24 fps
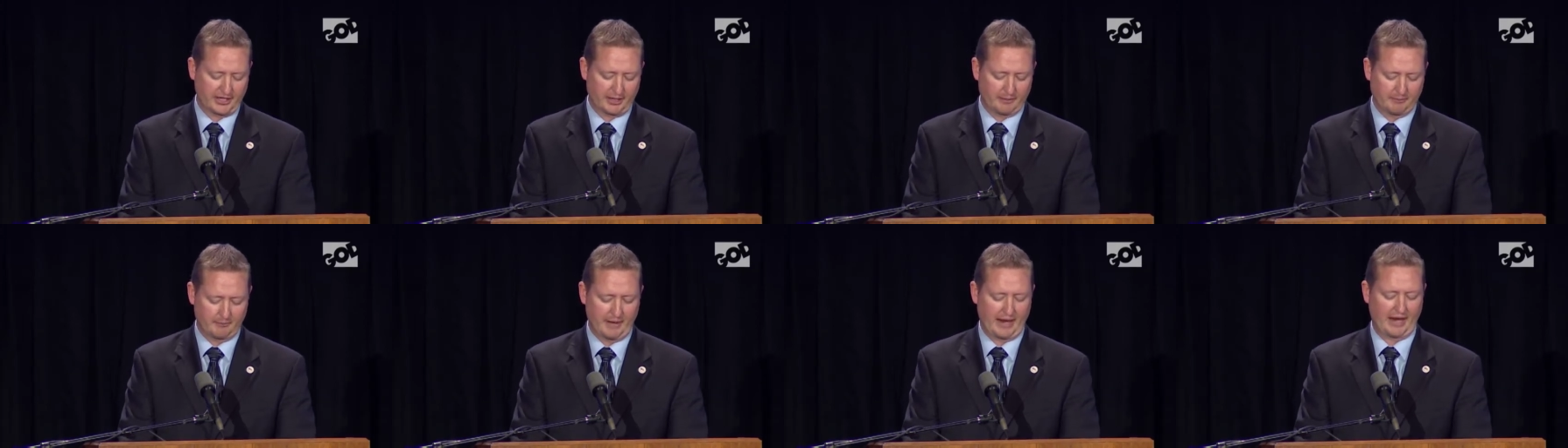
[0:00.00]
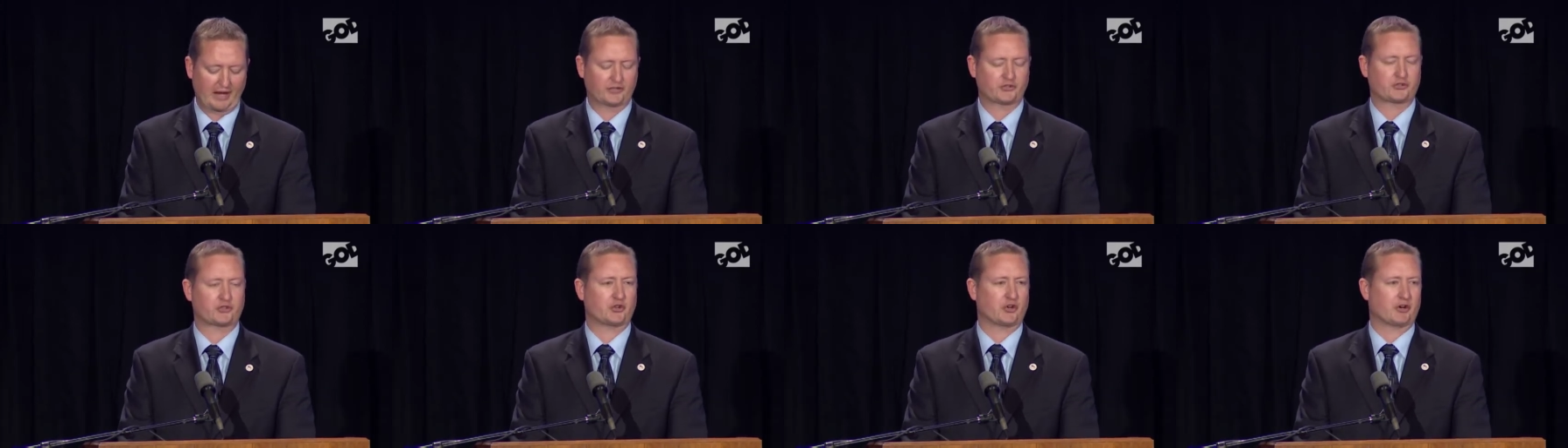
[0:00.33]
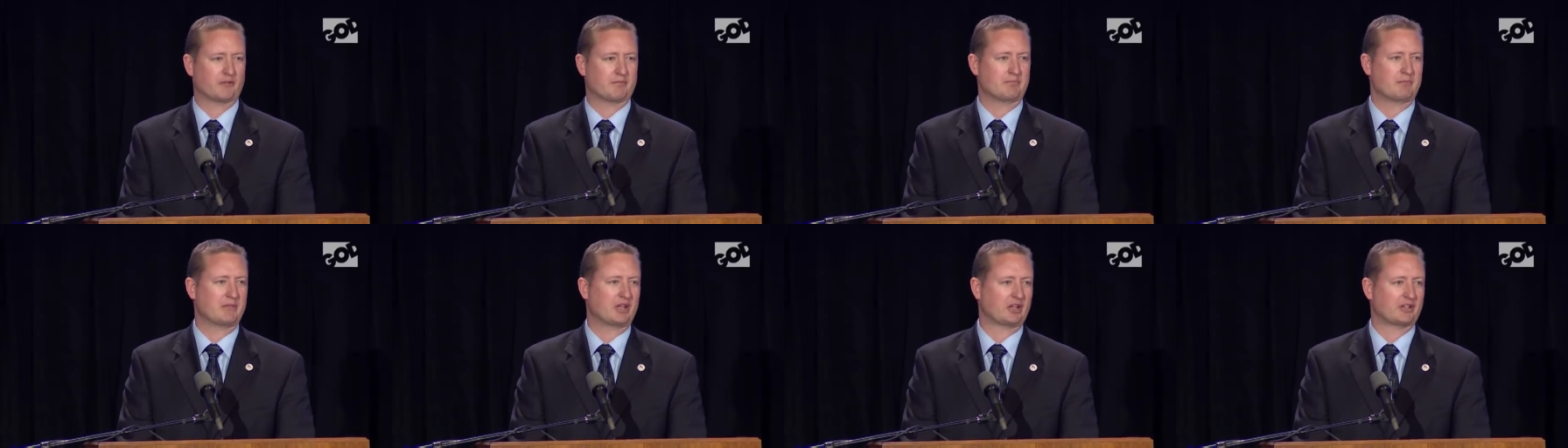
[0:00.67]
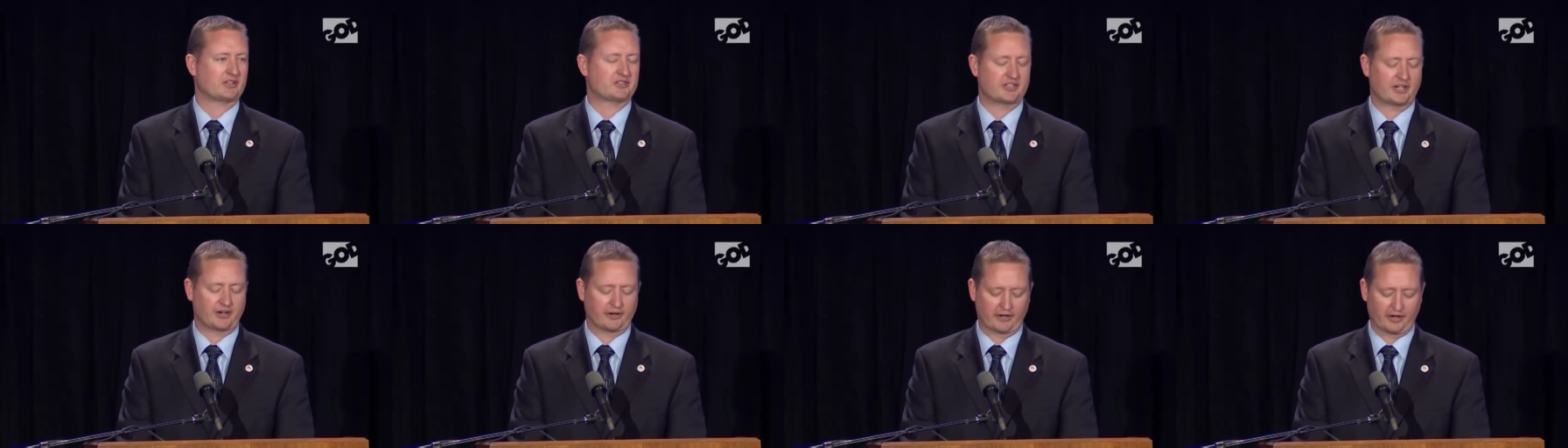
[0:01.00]
a Master of
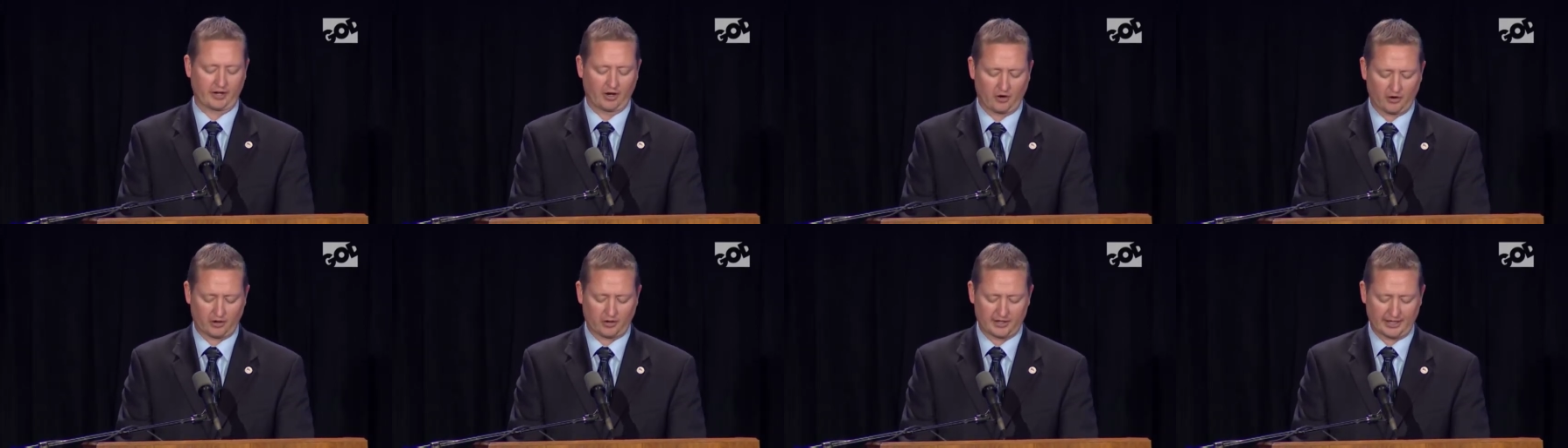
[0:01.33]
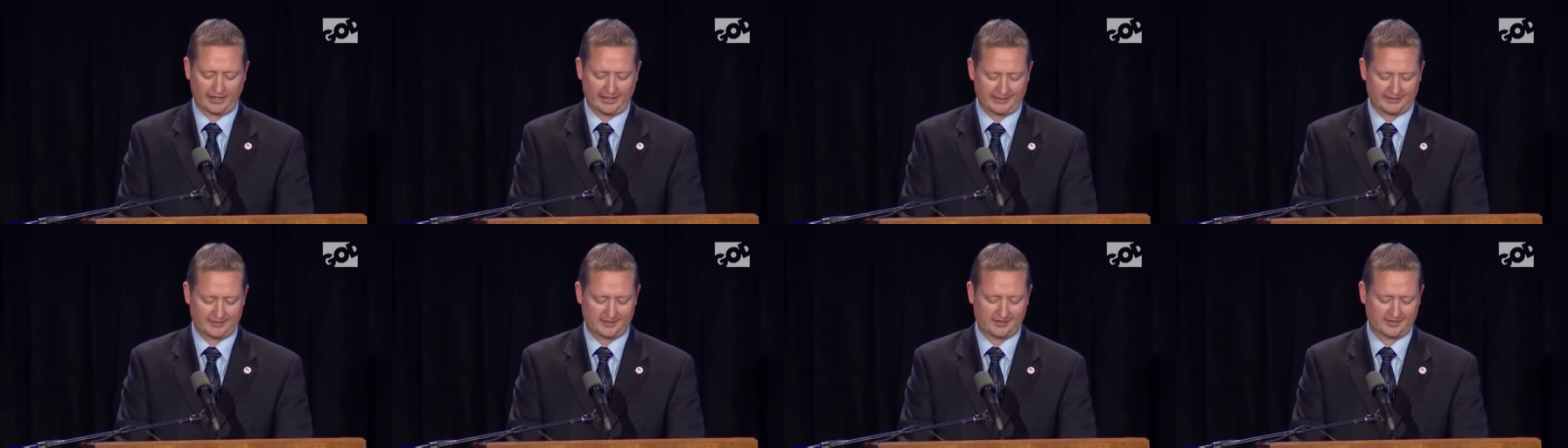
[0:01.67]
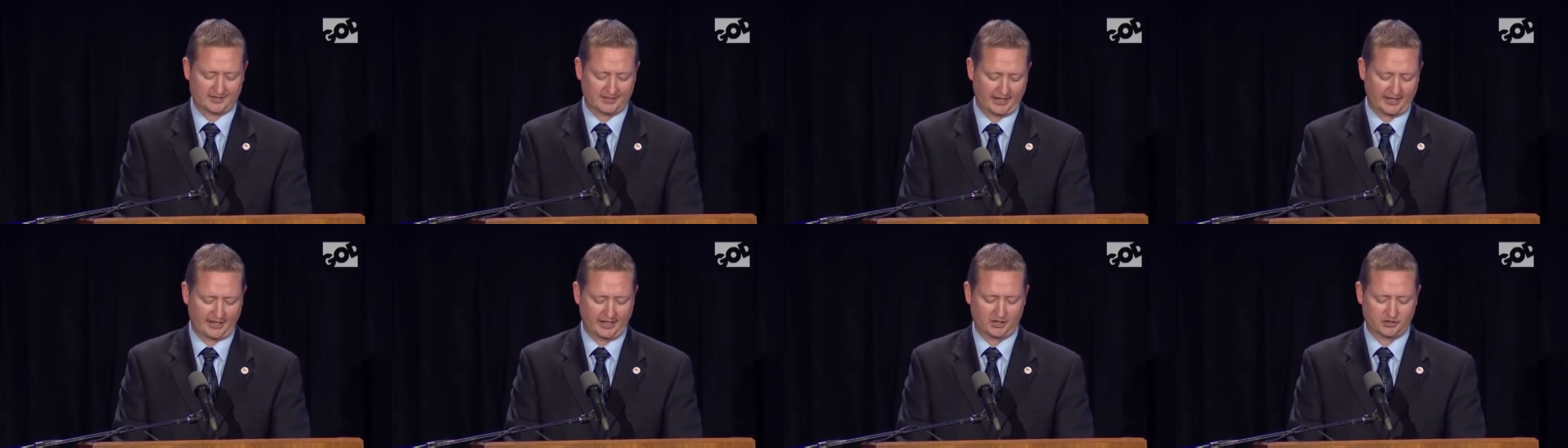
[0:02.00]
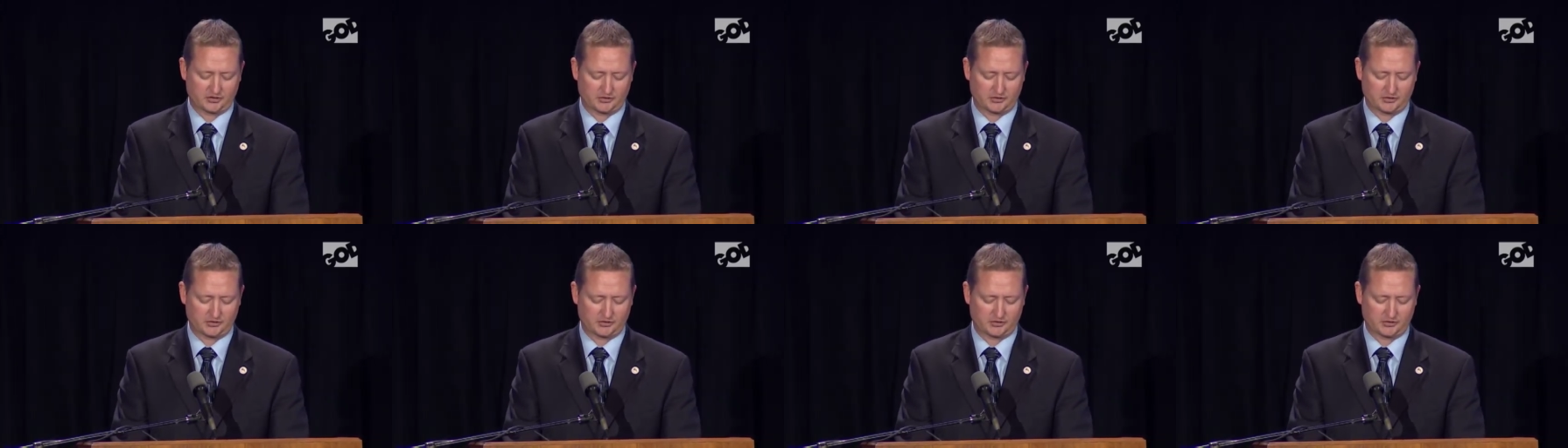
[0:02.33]
Military Art and Science